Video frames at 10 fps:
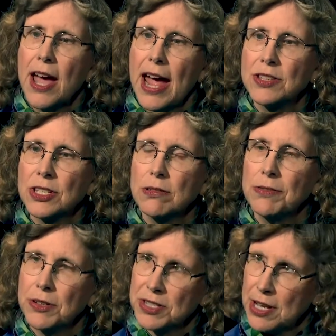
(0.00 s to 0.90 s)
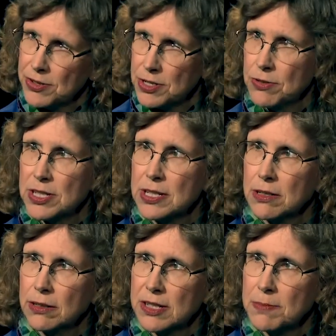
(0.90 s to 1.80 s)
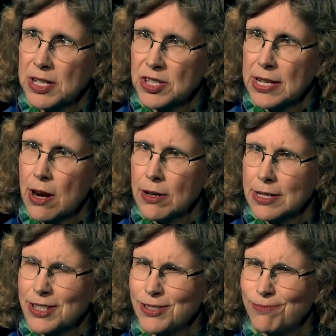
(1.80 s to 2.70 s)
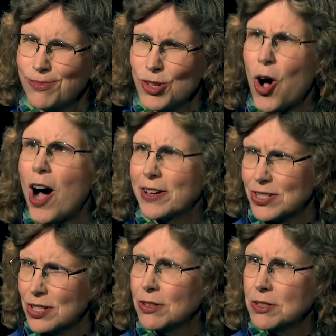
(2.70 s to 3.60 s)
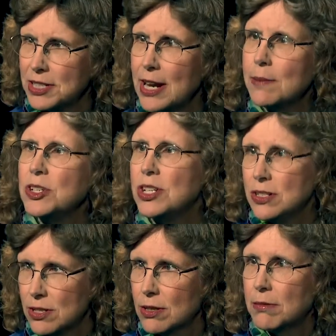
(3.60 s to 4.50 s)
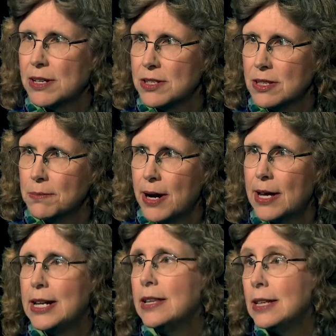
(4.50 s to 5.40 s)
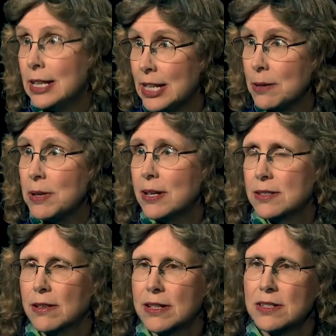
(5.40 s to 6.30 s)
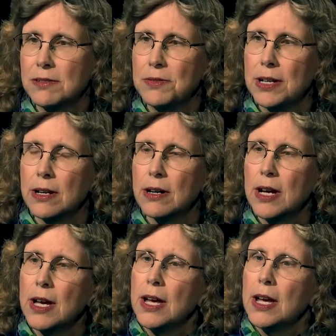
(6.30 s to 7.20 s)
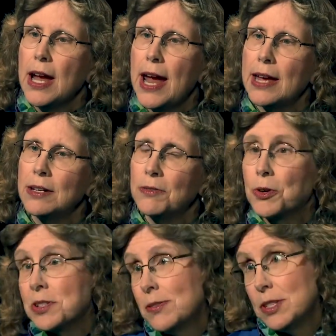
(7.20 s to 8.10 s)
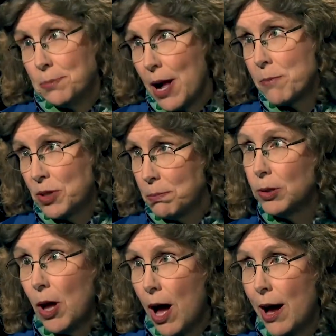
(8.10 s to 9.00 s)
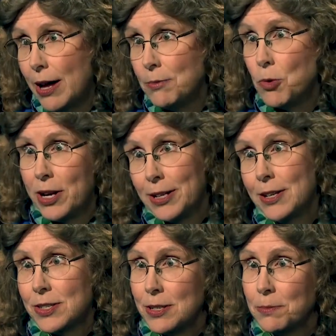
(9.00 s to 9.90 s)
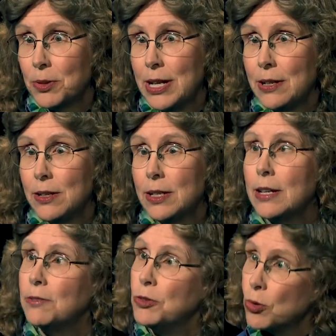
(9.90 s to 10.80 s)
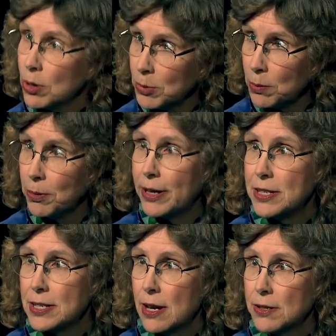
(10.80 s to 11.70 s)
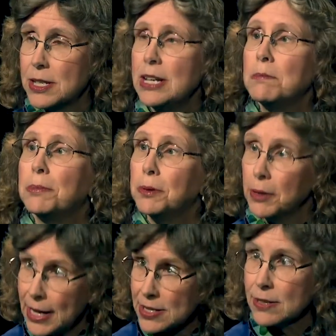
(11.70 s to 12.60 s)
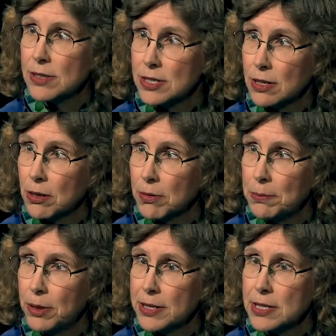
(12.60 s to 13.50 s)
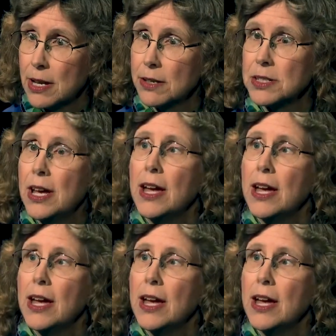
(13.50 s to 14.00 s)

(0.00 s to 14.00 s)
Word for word: And so if those cells don't sickle as much, they aren't as toxic or damaging to the rest of the body and the anemia is less severe. And of course, if it's a problem with blood, one can simply give normal blood cells in place of the sickle red blood cells.